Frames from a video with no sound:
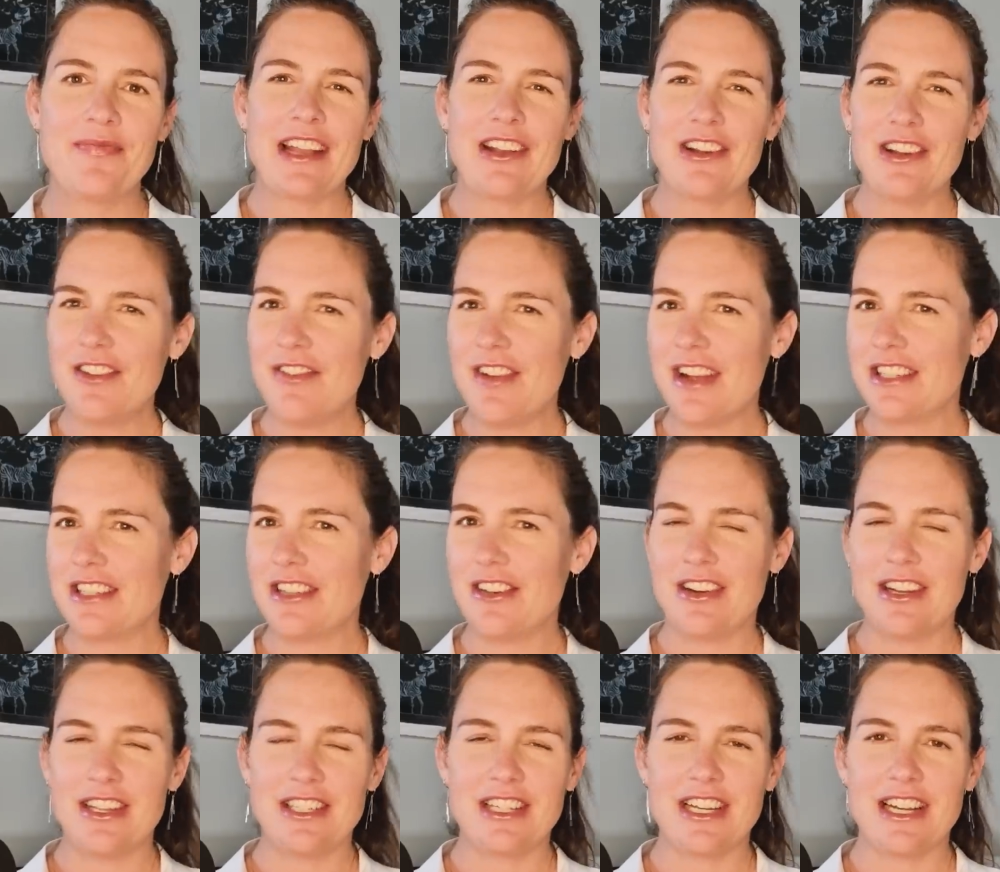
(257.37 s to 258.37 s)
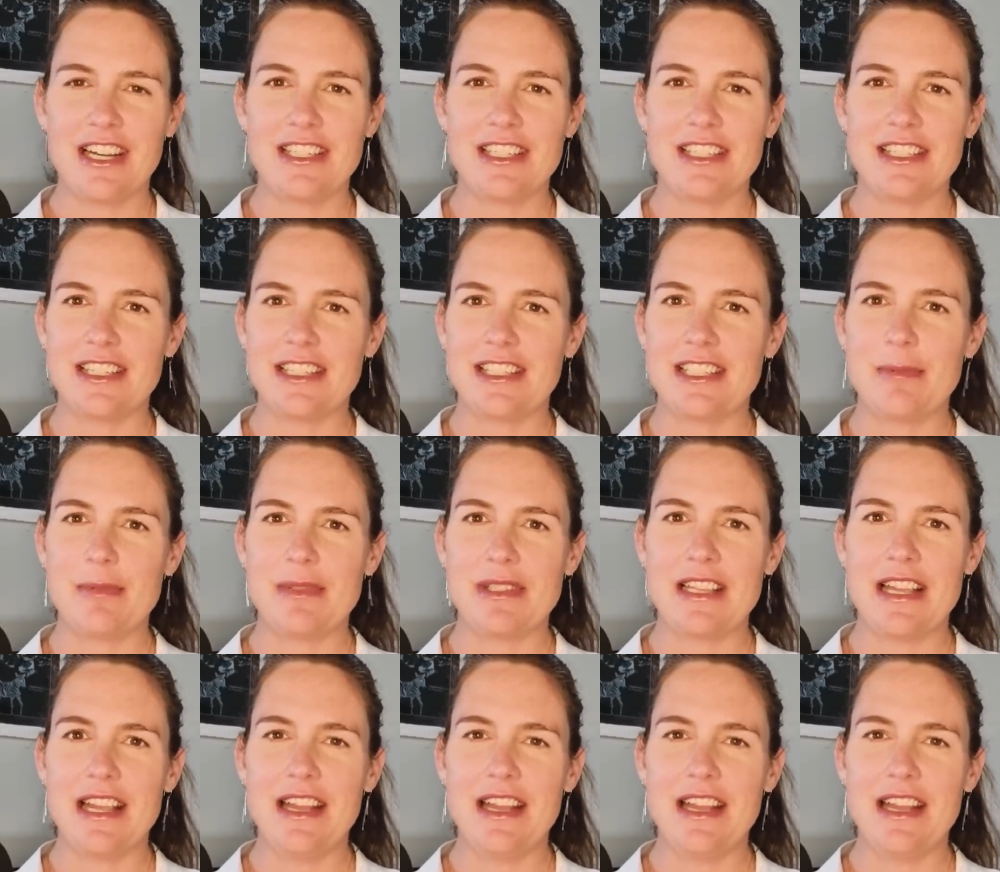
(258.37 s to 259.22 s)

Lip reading: I could have actually only charged to 60%